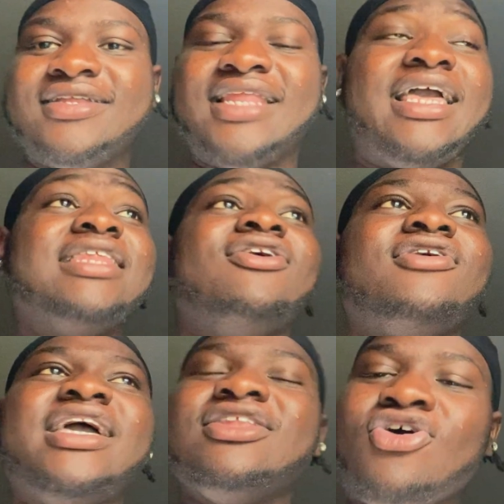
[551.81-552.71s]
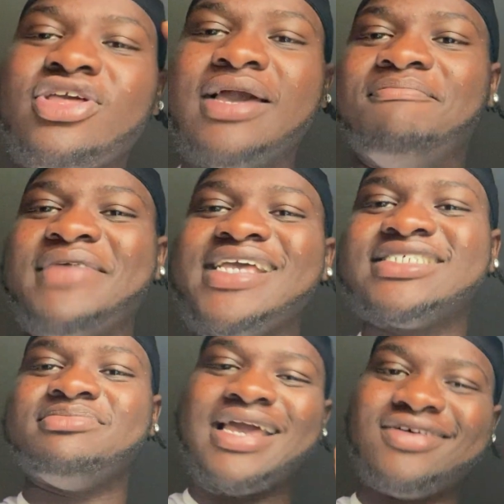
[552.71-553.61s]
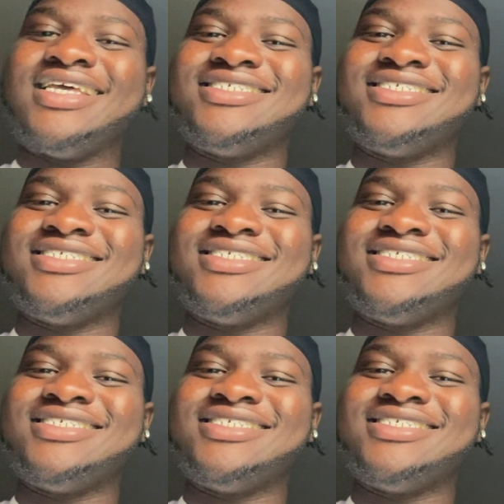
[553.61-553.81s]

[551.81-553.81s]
Like it look it low-key amazes me how they